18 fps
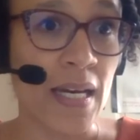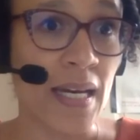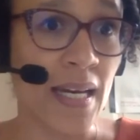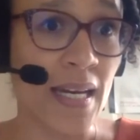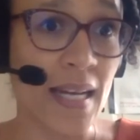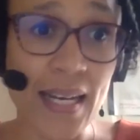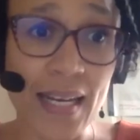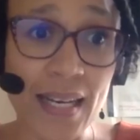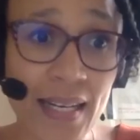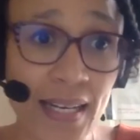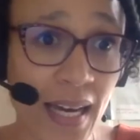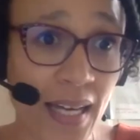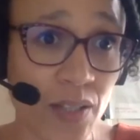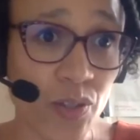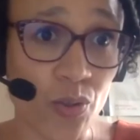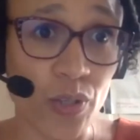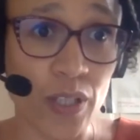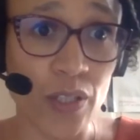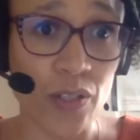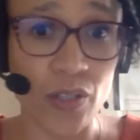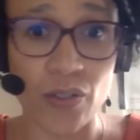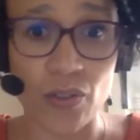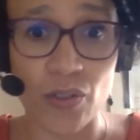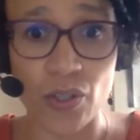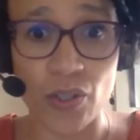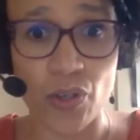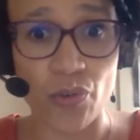in India during
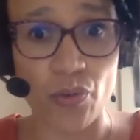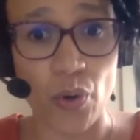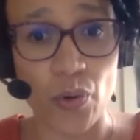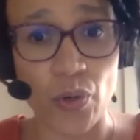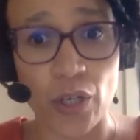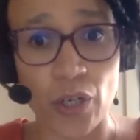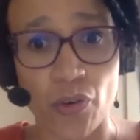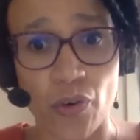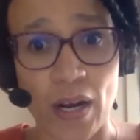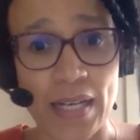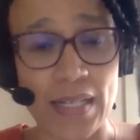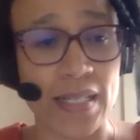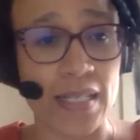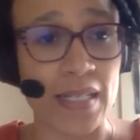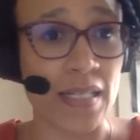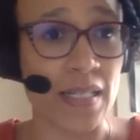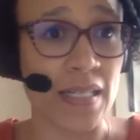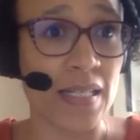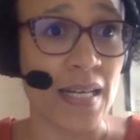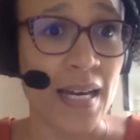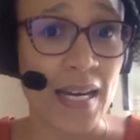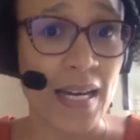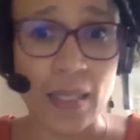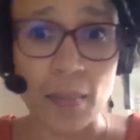the corona crisis,